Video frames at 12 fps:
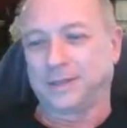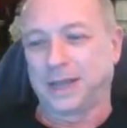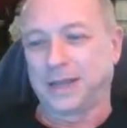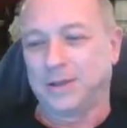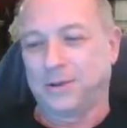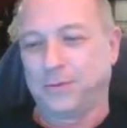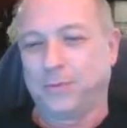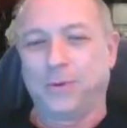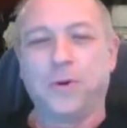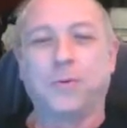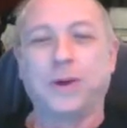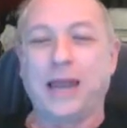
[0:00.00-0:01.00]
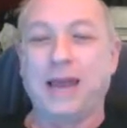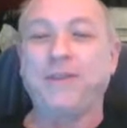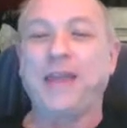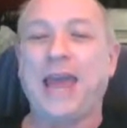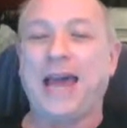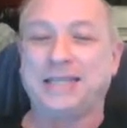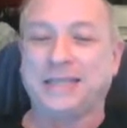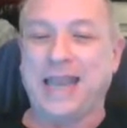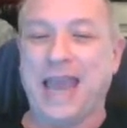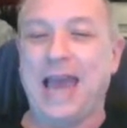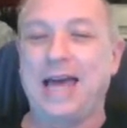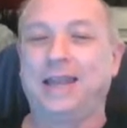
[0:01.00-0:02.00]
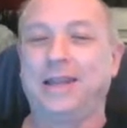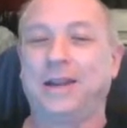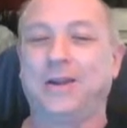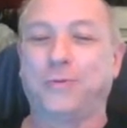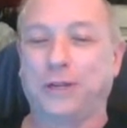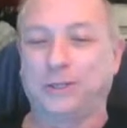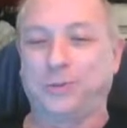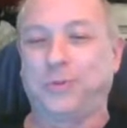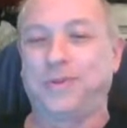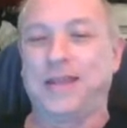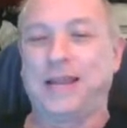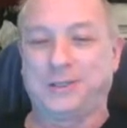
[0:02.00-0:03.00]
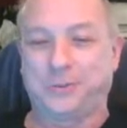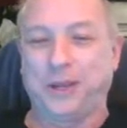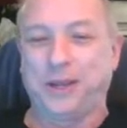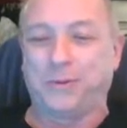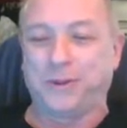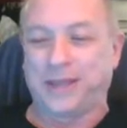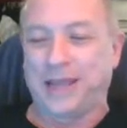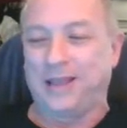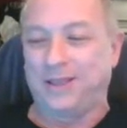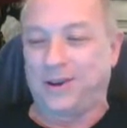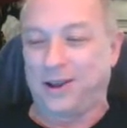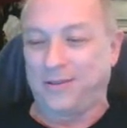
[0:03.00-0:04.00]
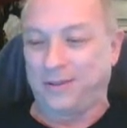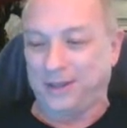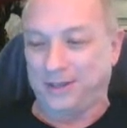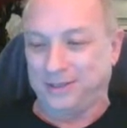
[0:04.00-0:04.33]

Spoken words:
We'll have to ask Alan and Rich next week what they thought of it.